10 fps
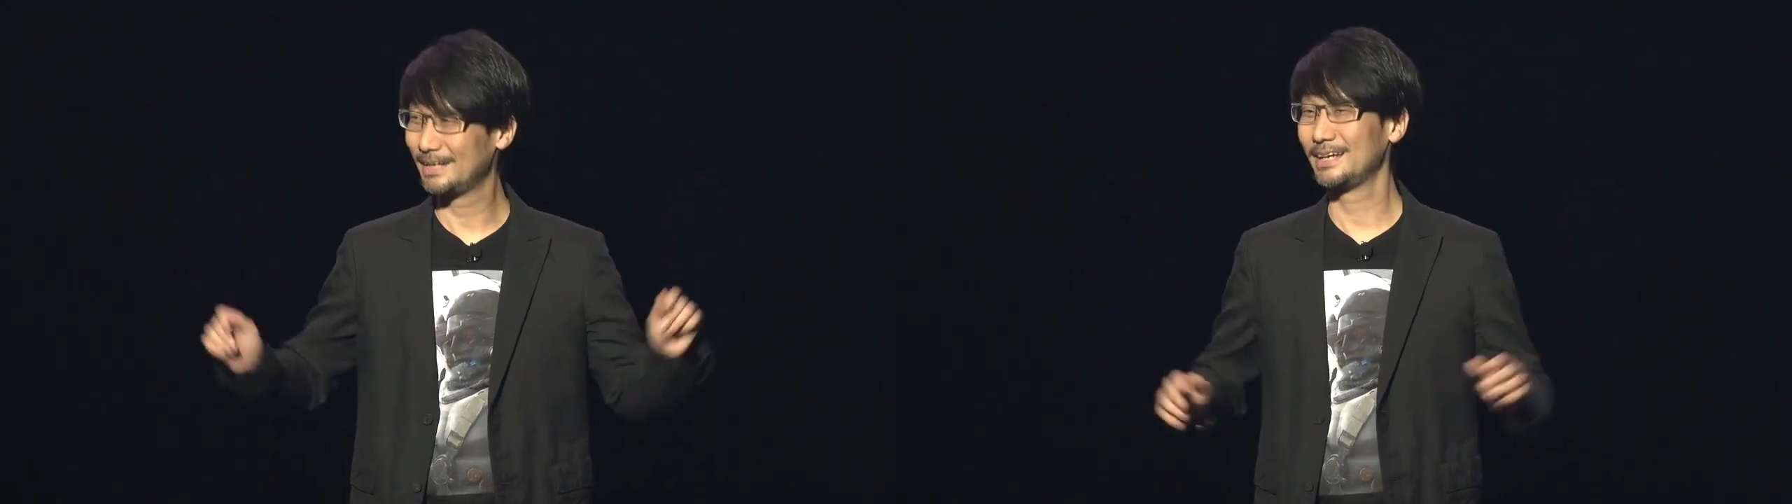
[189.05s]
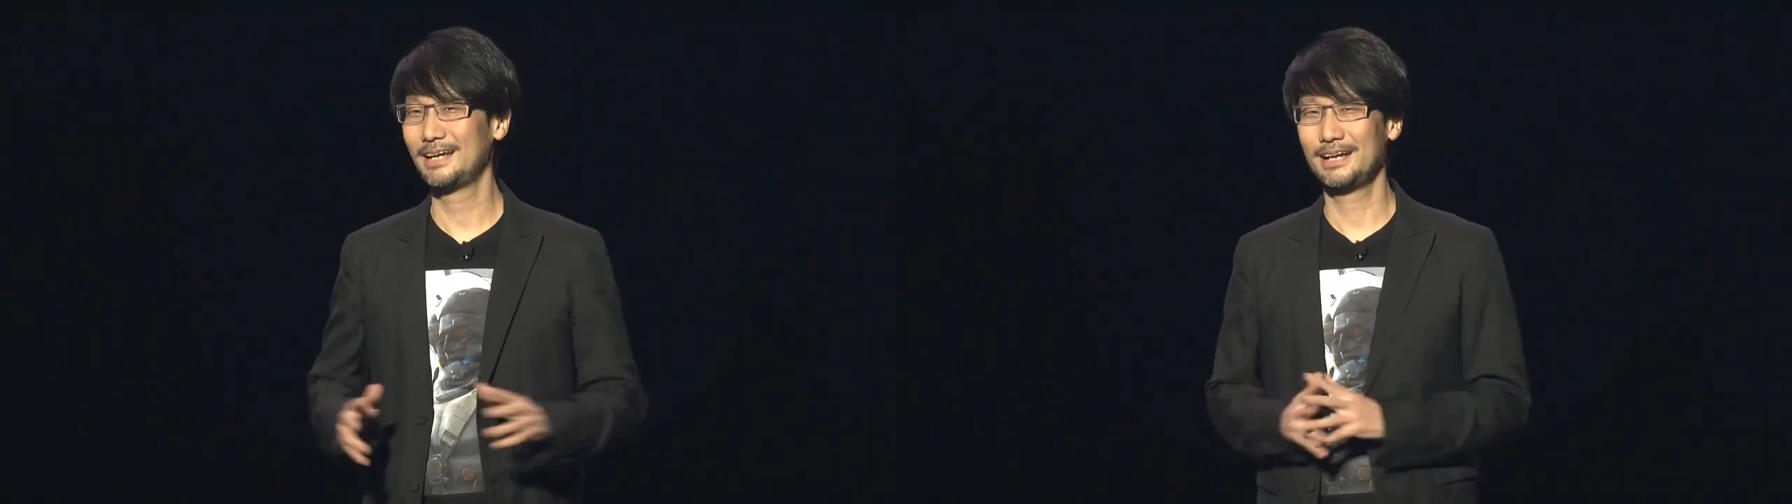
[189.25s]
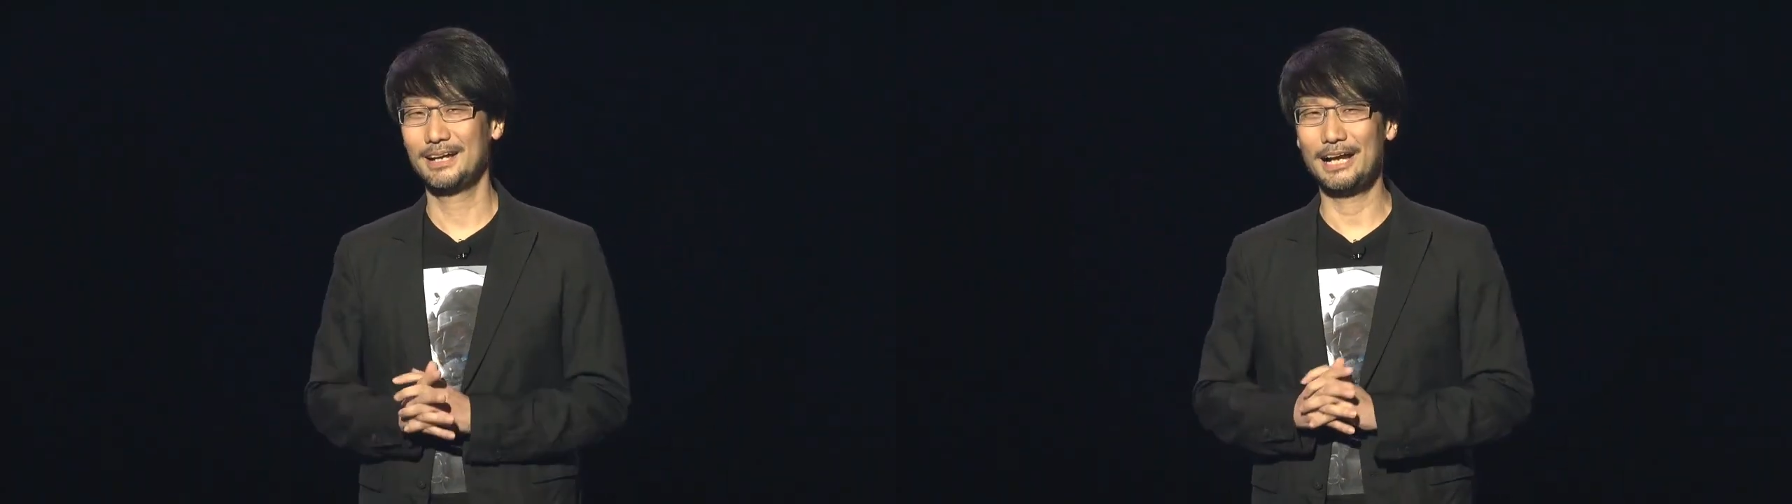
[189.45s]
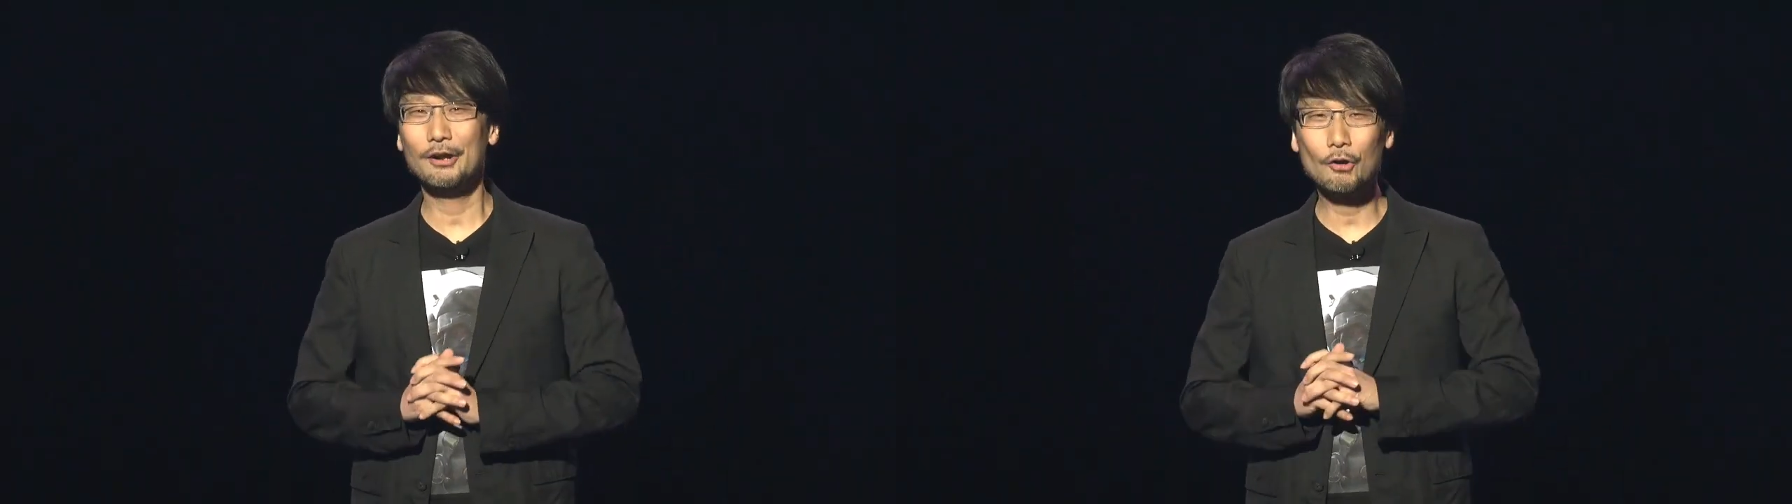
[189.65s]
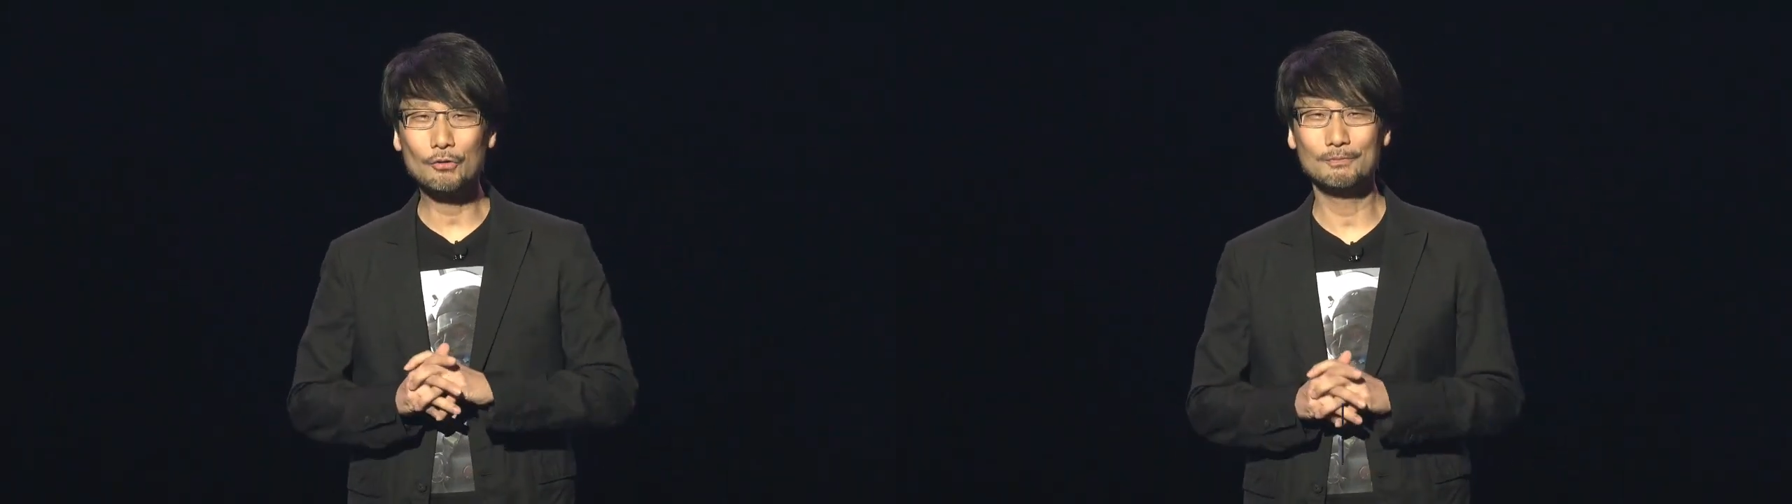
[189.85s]
the name first
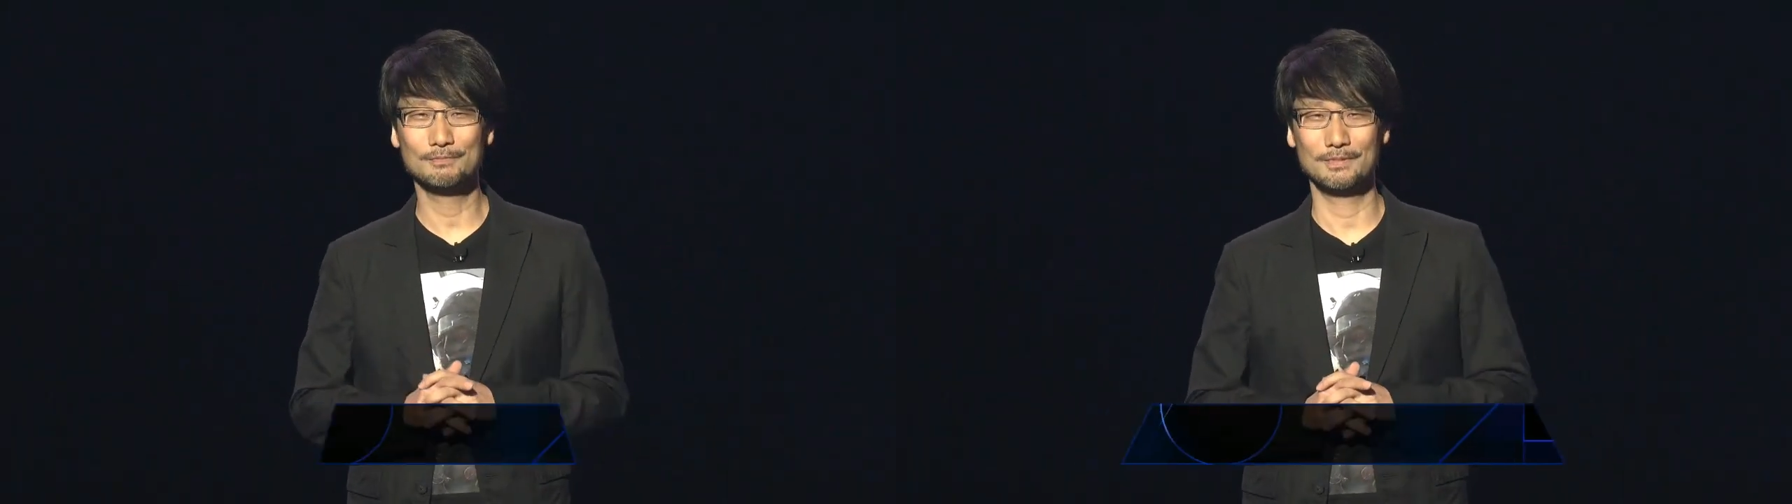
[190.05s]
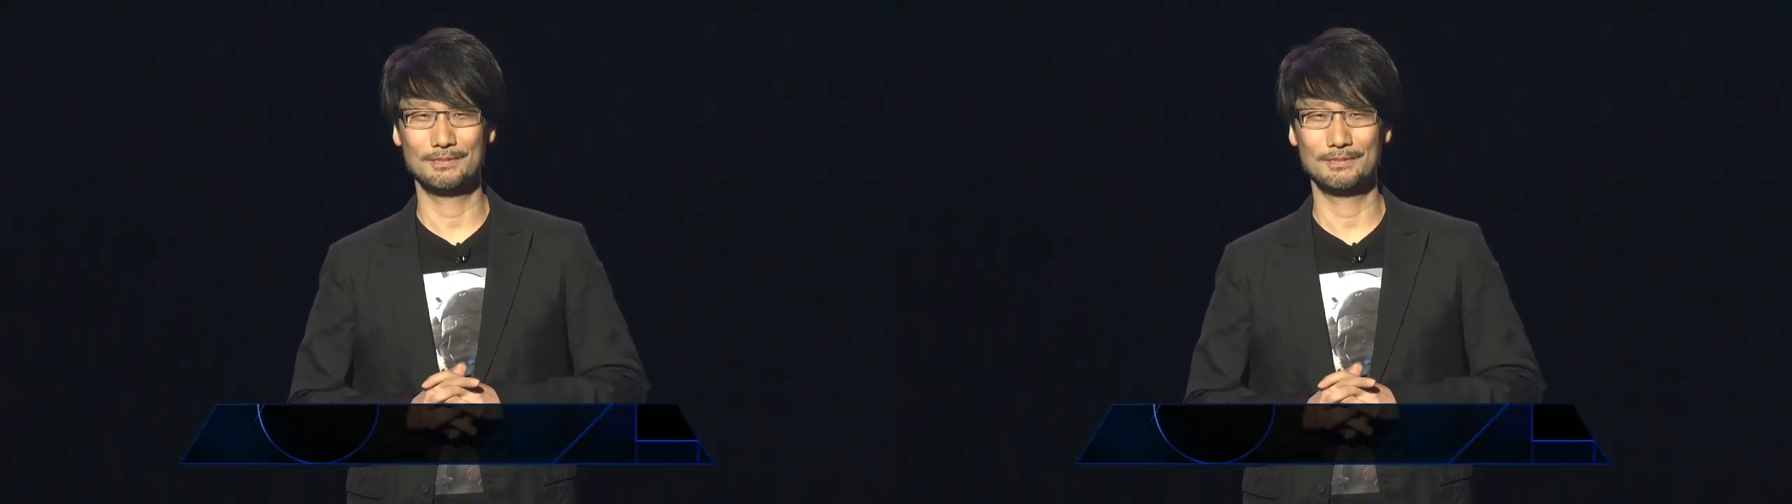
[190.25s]
of all.